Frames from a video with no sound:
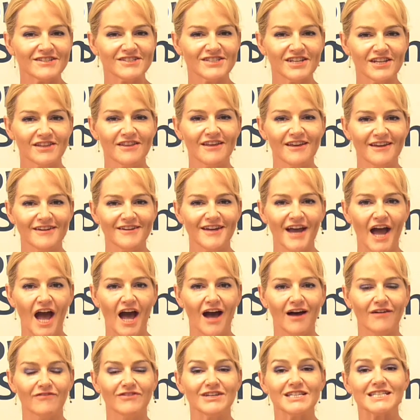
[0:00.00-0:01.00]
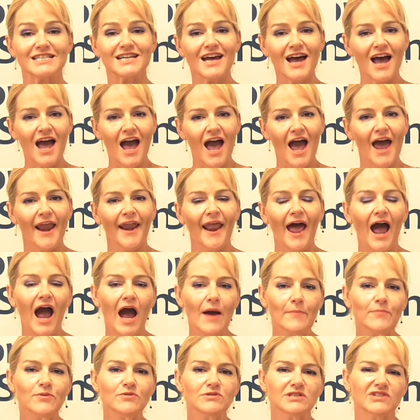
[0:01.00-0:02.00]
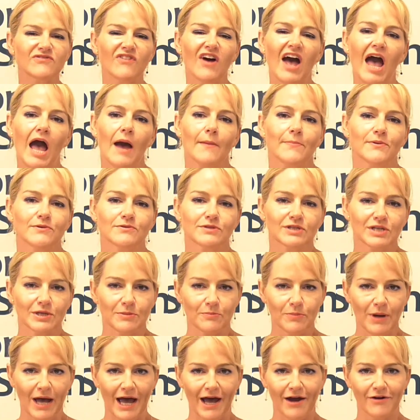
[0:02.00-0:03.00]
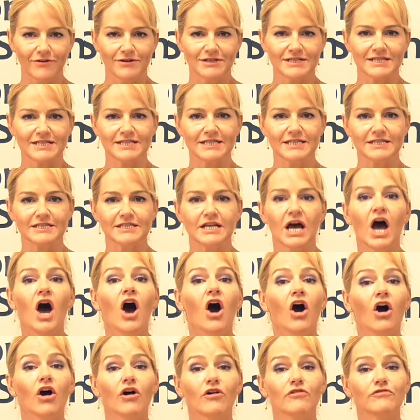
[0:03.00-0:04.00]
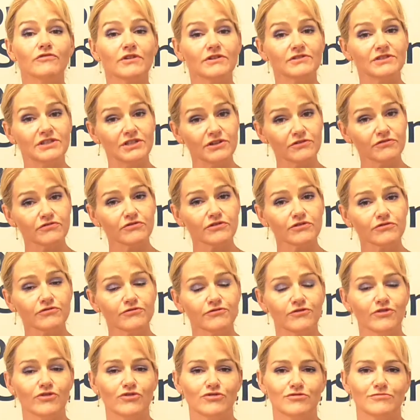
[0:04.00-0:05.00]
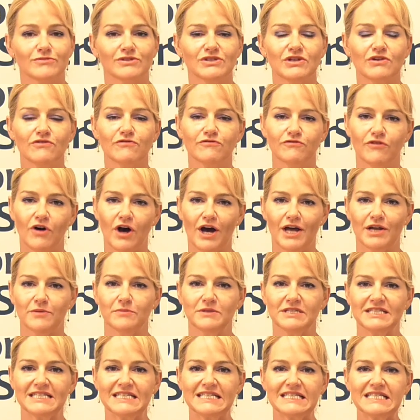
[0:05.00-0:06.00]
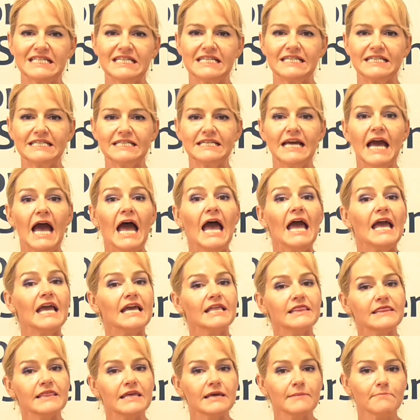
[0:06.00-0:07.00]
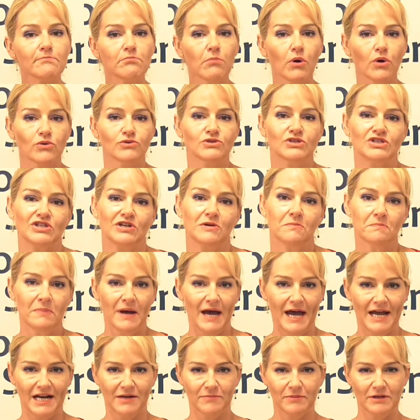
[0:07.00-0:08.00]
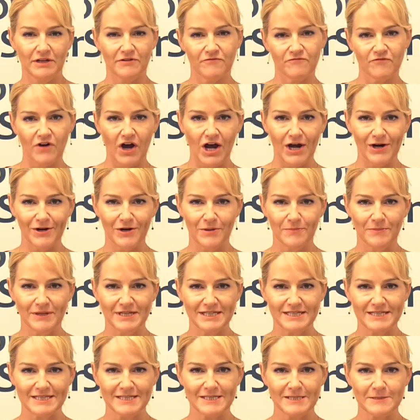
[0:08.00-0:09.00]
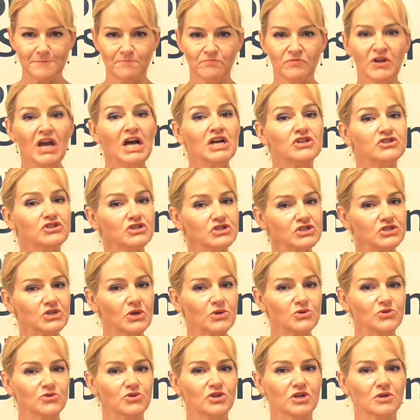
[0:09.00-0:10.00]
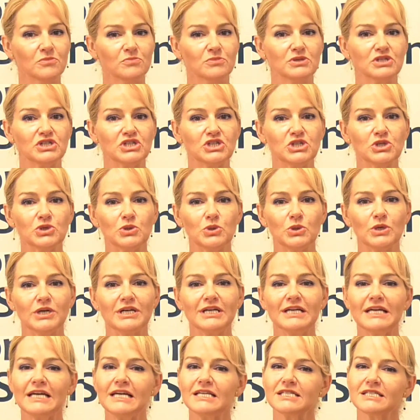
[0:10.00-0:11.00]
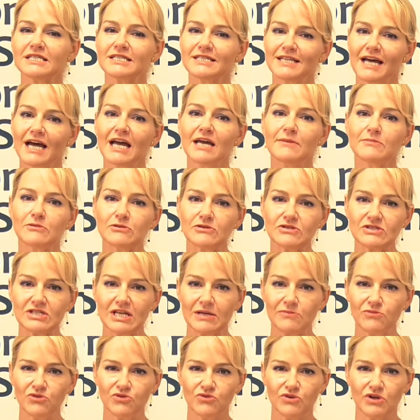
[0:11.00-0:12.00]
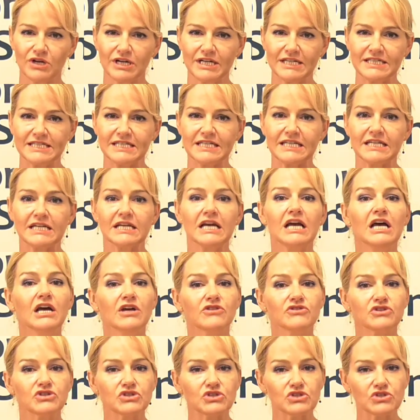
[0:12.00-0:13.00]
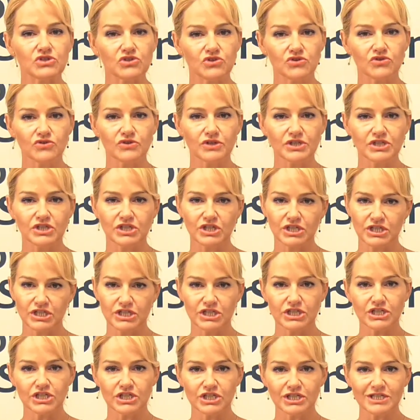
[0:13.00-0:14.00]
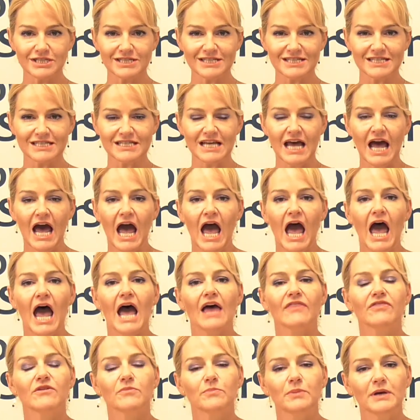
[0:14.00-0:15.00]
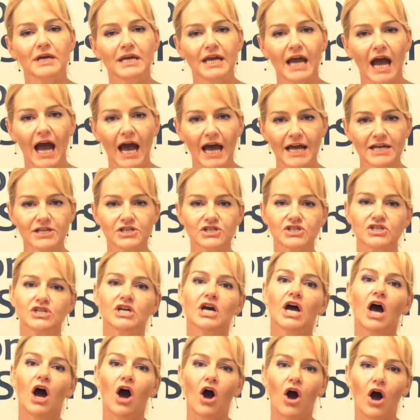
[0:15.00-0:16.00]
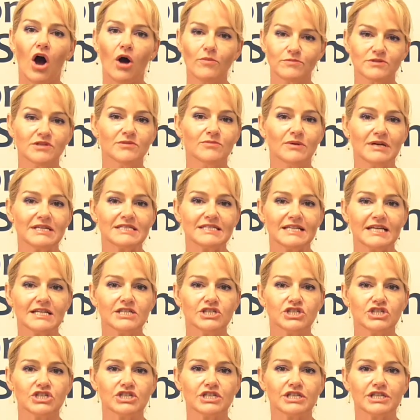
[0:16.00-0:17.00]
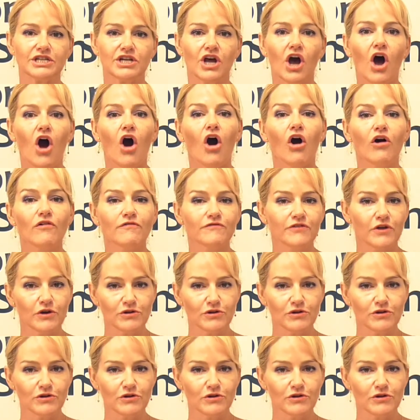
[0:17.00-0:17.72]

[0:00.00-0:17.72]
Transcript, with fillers: So there you have it, an apples for apples comparison of different forms of vitamin C in their most compatible environments. Just so you can be sure, here's a table summarising the storage conditions and the pH optimisation of